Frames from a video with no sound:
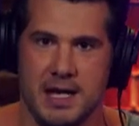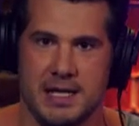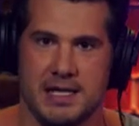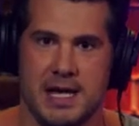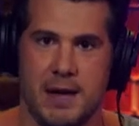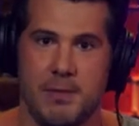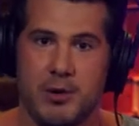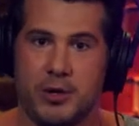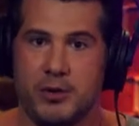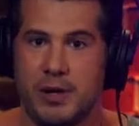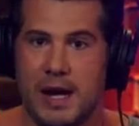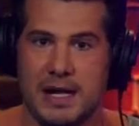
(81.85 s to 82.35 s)

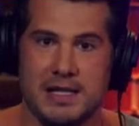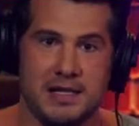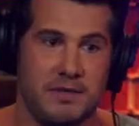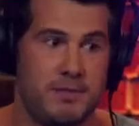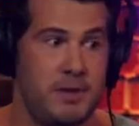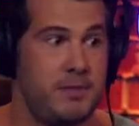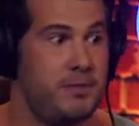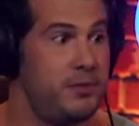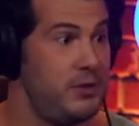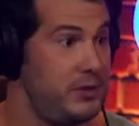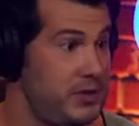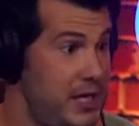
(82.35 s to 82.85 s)
Democrats have
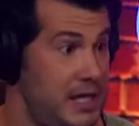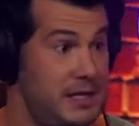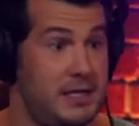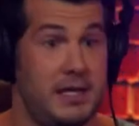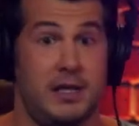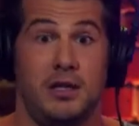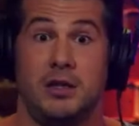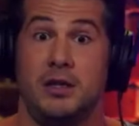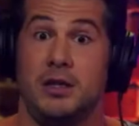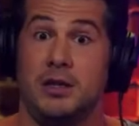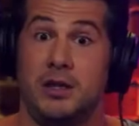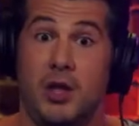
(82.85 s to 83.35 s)
been
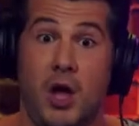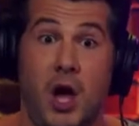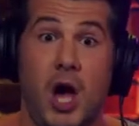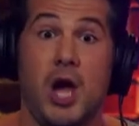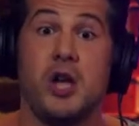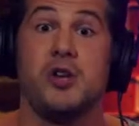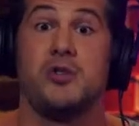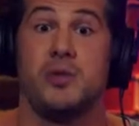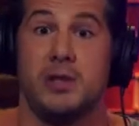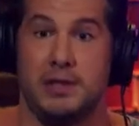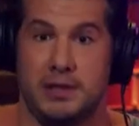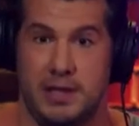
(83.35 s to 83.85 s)
presenting a
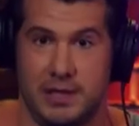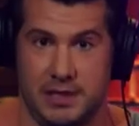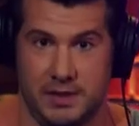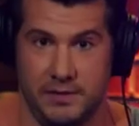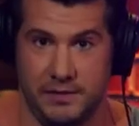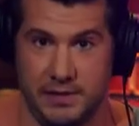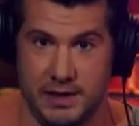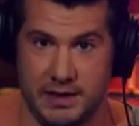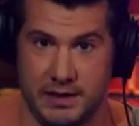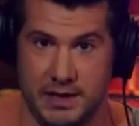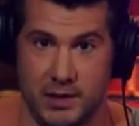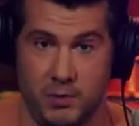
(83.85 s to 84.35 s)
laundry list of
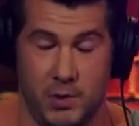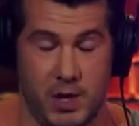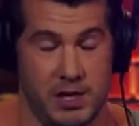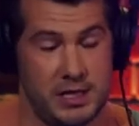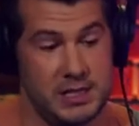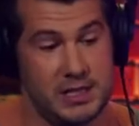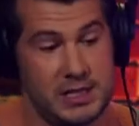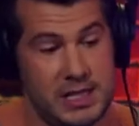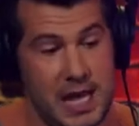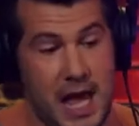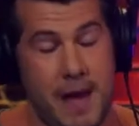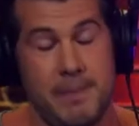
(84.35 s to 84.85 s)
things they want
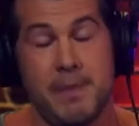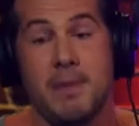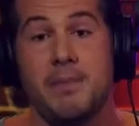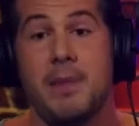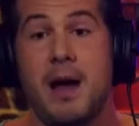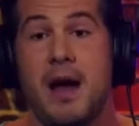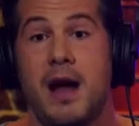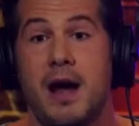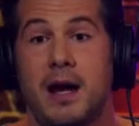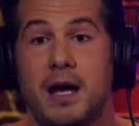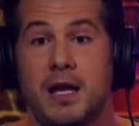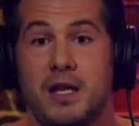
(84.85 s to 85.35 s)
to stop
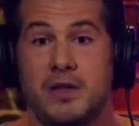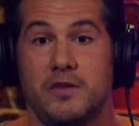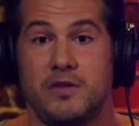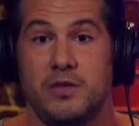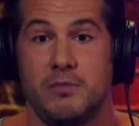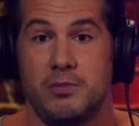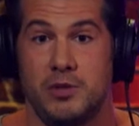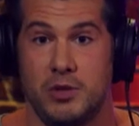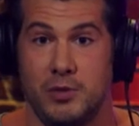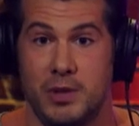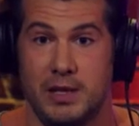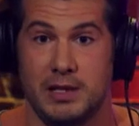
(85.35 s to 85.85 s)
Americans
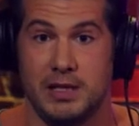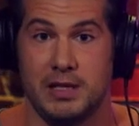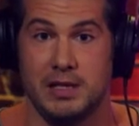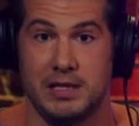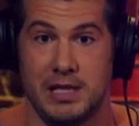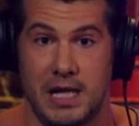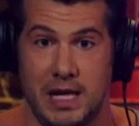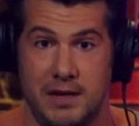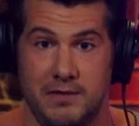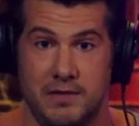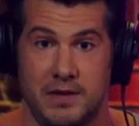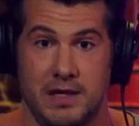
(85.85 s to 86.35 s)
from doing to
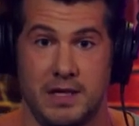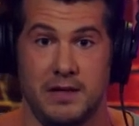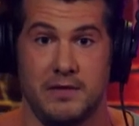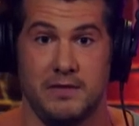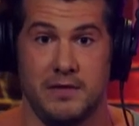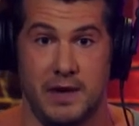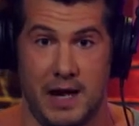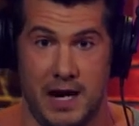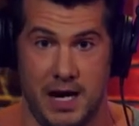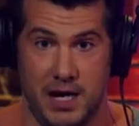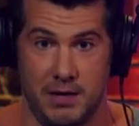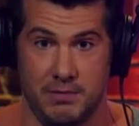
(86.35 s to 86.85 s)
save the
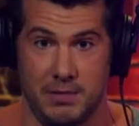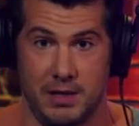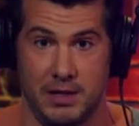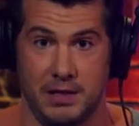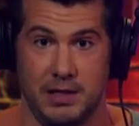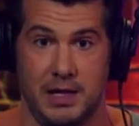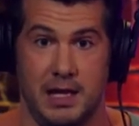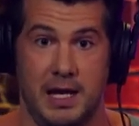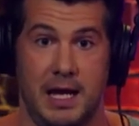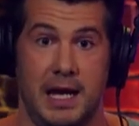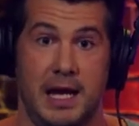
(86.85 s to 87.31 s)
environment.